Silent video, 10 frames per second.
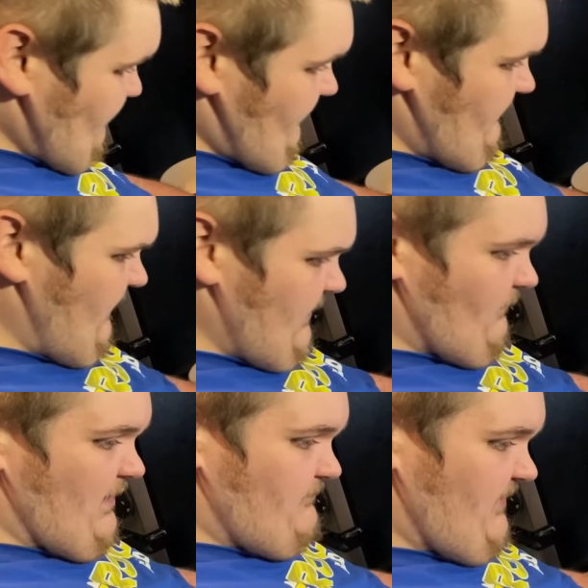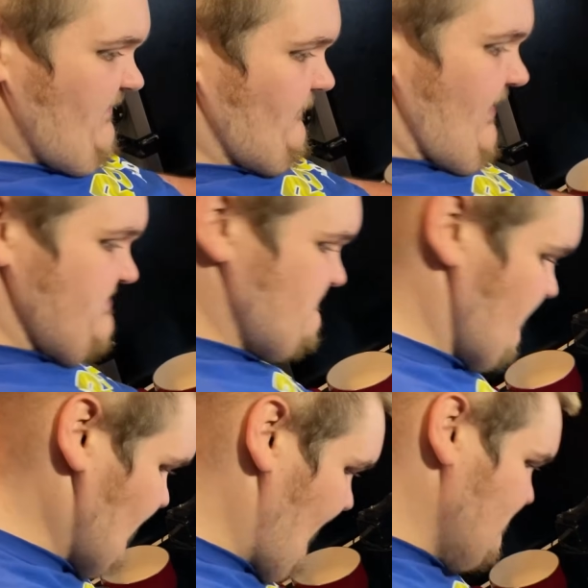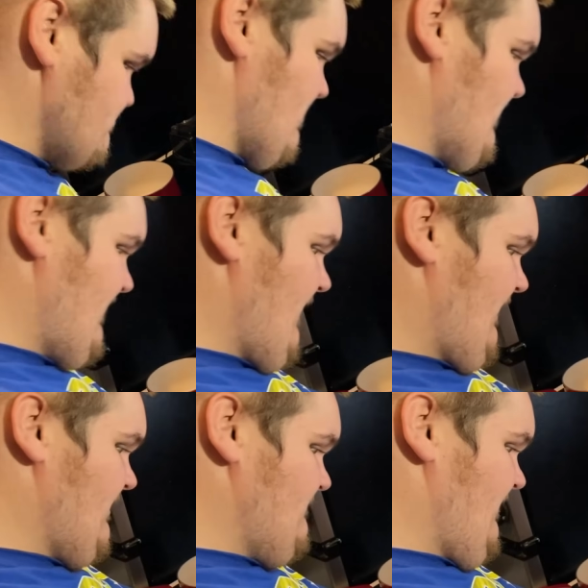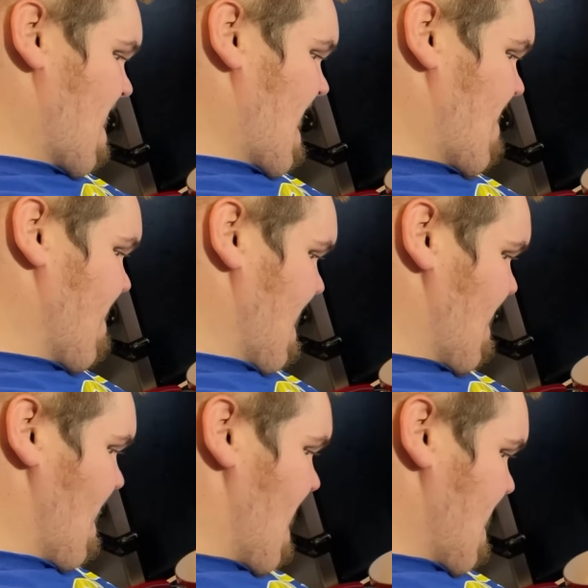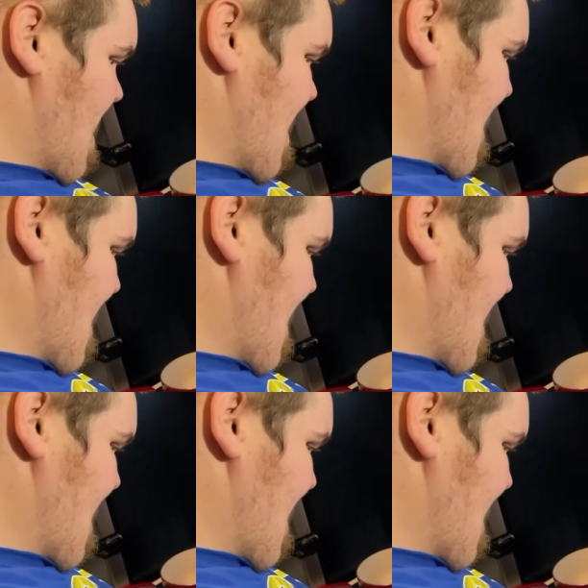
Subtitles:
like, oh, I don't want to play in the range, but you ain't sugar, you ain't going to melt in that fucking water.